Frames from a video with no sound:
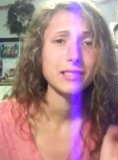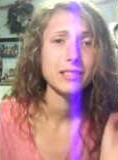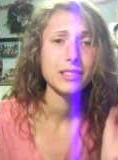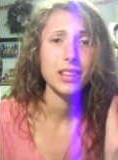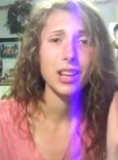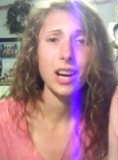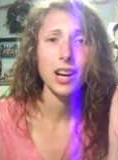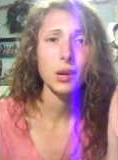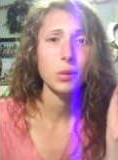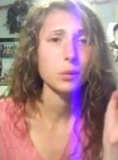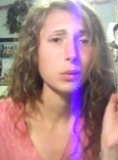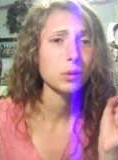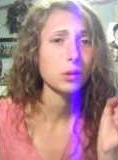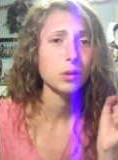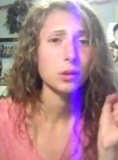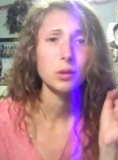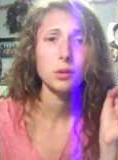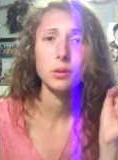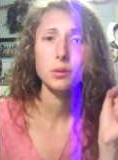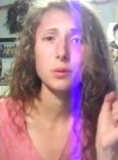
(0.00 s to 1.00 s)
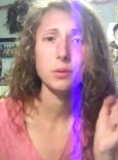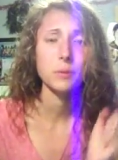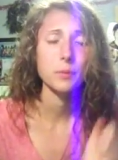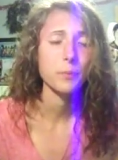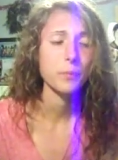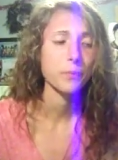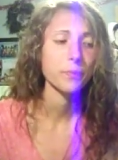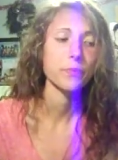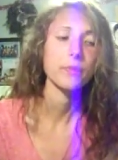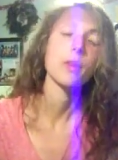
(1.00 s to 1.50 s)
Not woohoo.
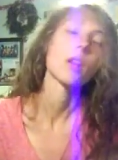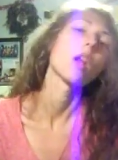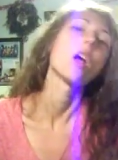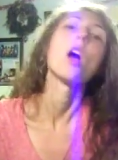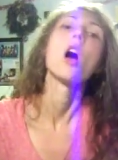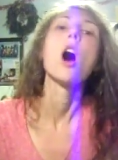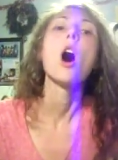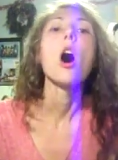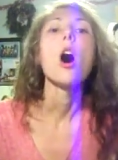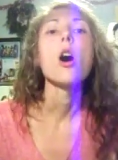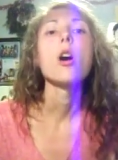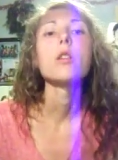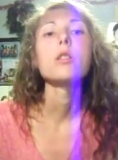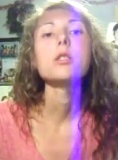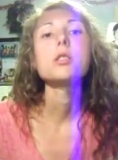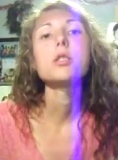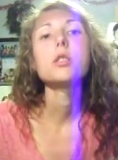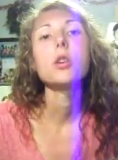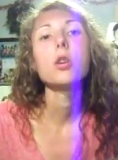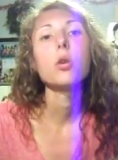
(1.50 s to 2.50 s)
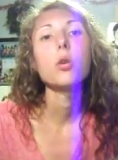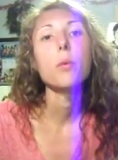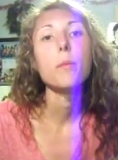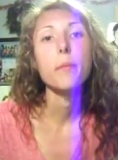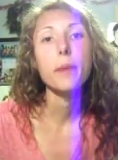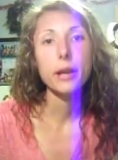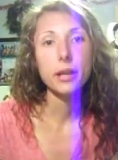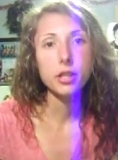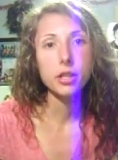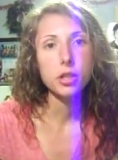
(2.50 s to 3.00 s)
Also,
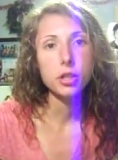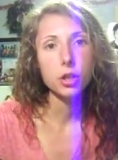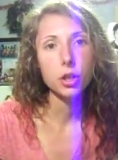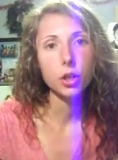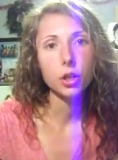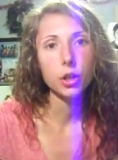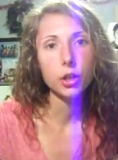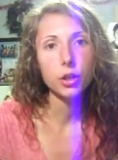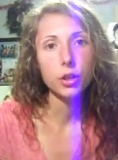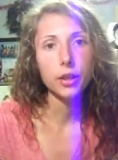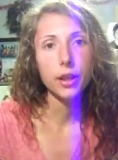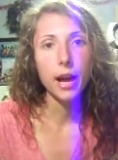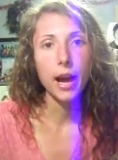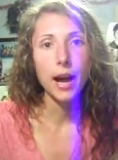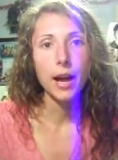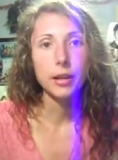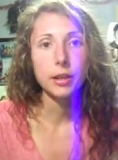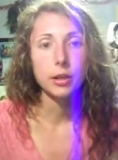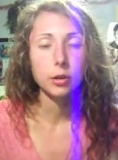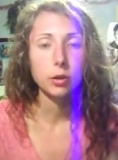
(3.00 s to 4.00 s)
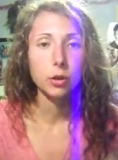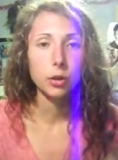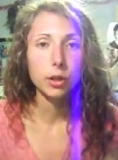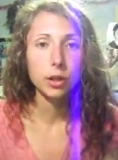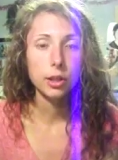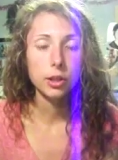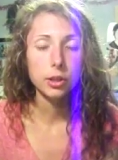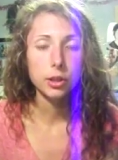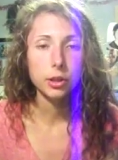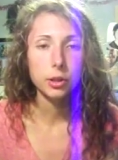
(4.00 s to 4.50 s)
make sure that you look
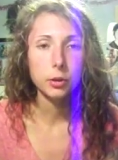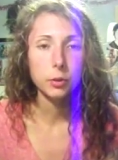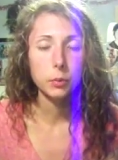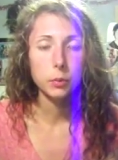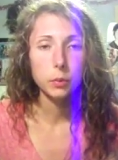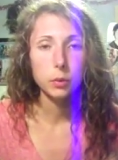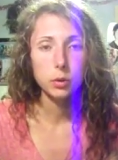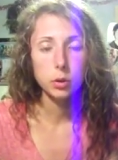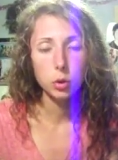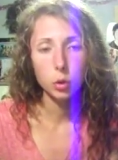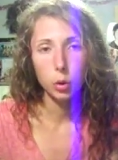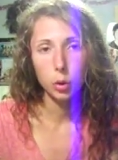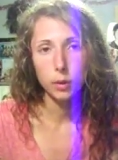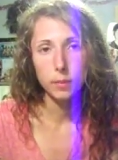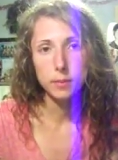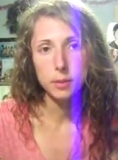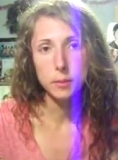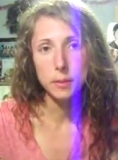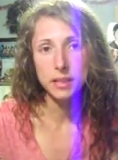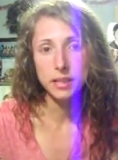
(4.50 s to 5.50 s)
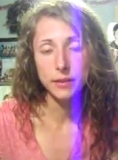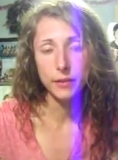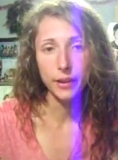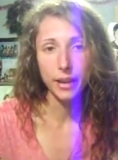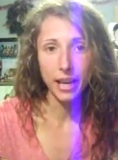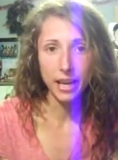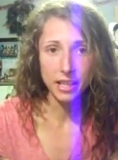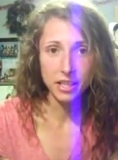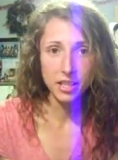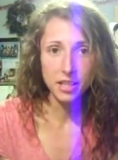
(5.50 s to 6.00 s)
at your dorm
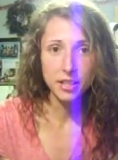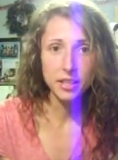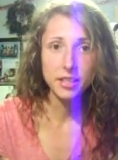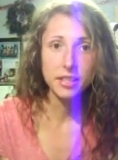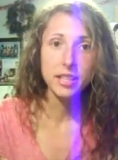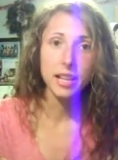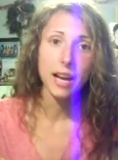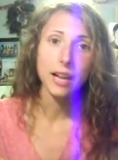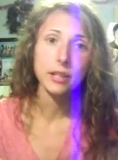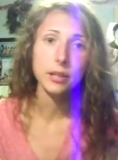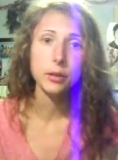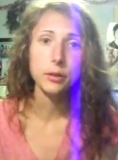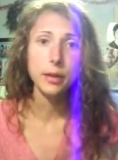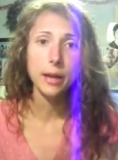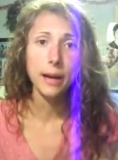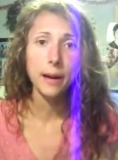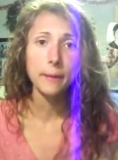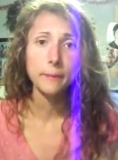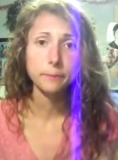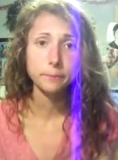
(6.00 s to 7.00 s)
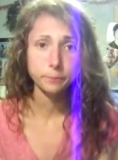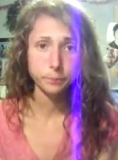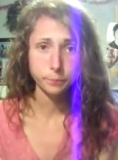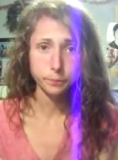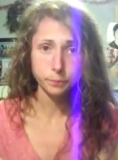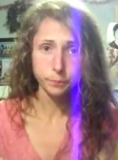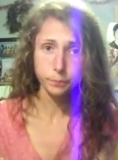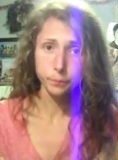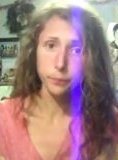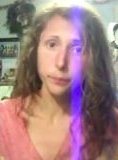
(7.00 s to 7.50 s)
specifications. I know that
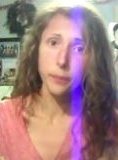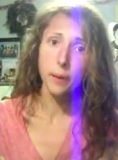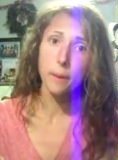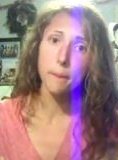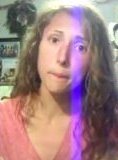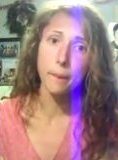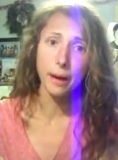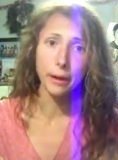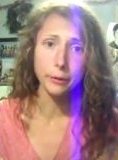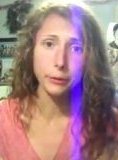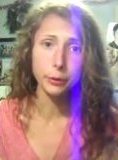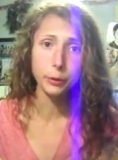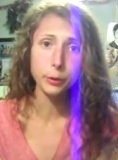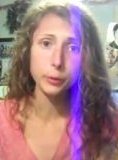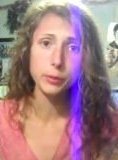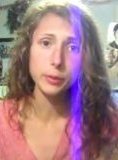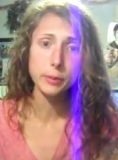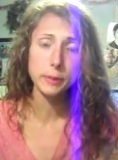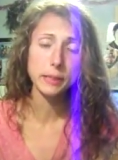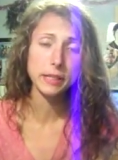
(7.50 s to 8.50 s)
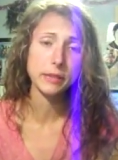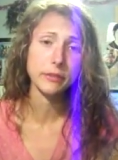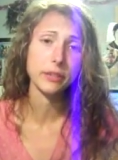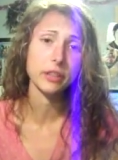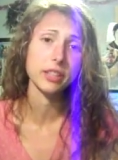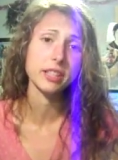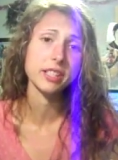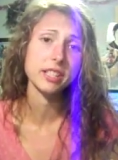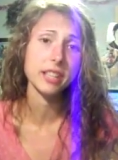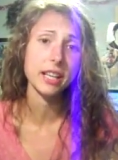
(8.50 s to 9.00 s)
my room
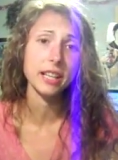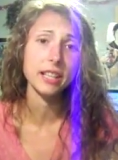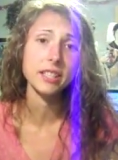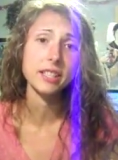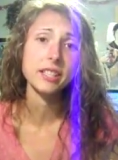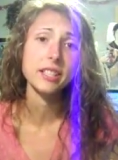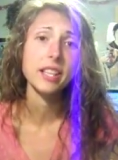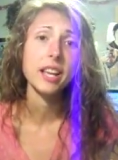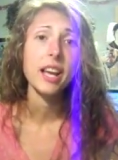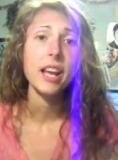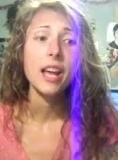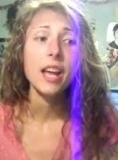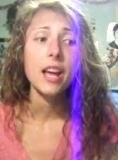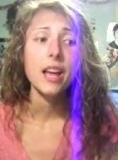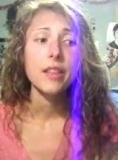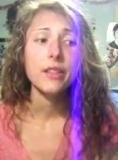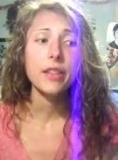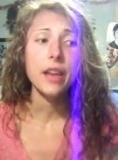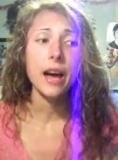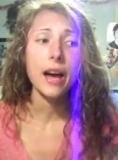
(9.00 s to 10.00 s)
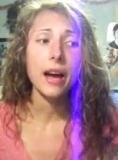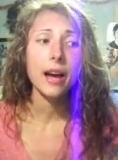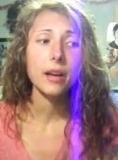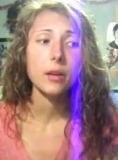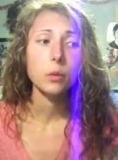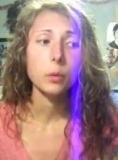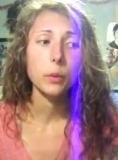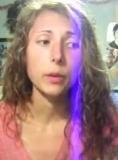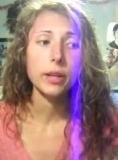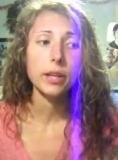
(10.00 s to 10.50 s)
specifically states
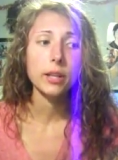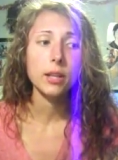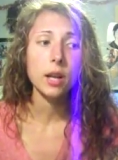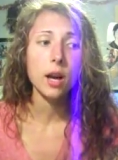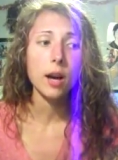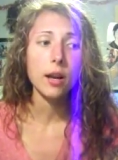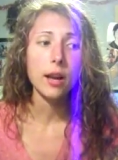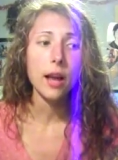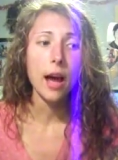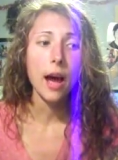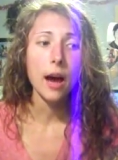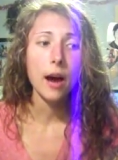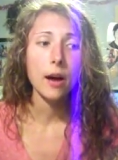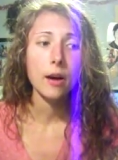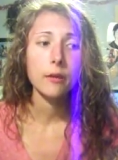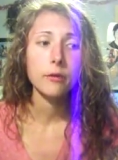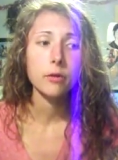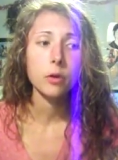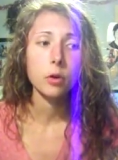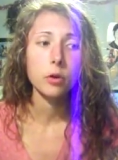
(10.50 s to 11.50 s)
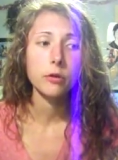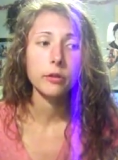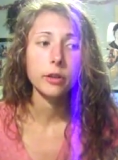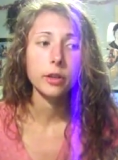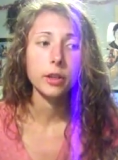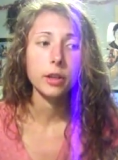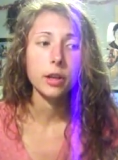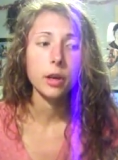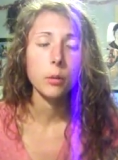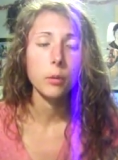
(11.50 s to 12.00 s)
that we cannot have
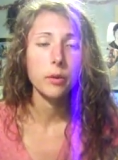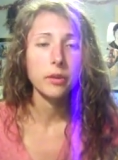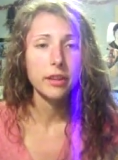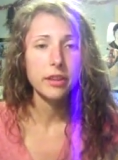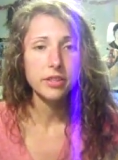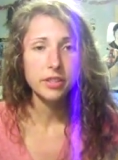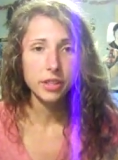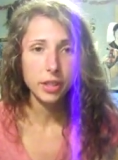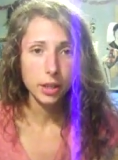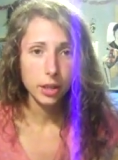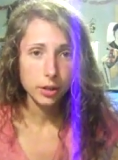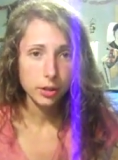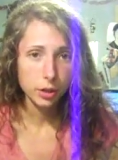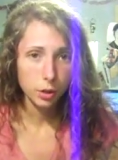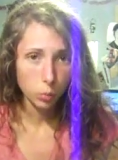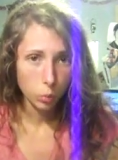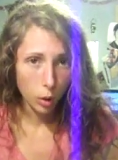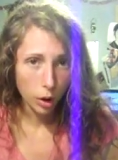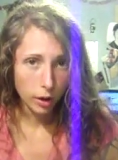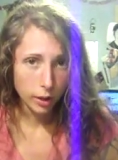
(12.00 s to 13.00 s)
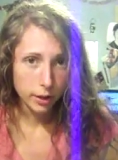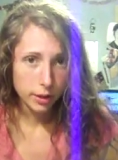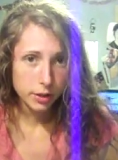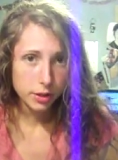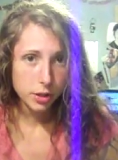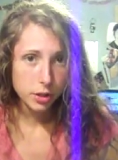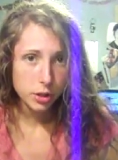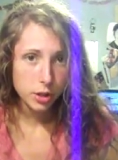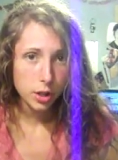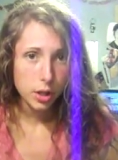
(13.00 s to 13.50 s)
over a 1,800
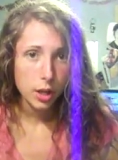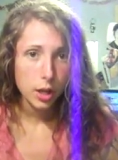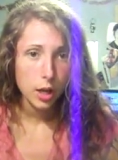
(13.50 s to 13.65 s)
wattage